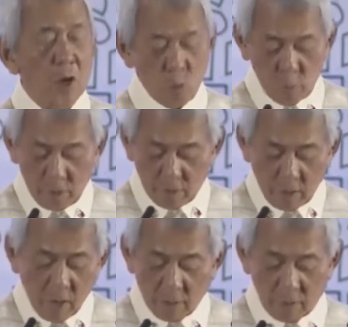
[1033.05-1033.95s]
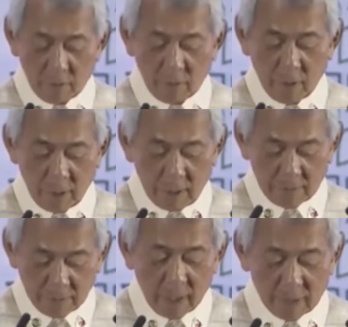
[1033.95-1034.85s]
with honor
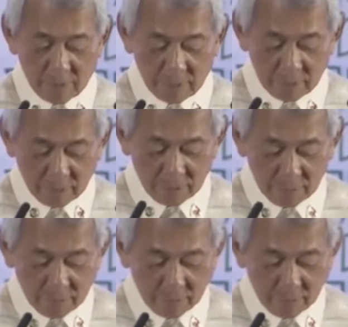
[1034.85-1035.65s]
as ASEANs.